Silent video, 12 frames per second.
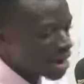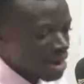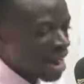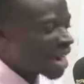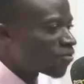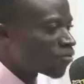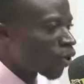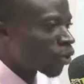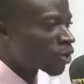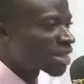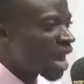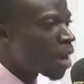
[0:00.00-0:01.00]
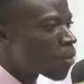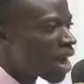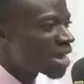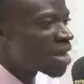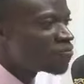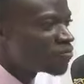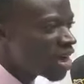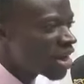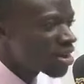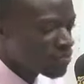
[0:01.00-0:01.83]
Ghana for no, they were the very,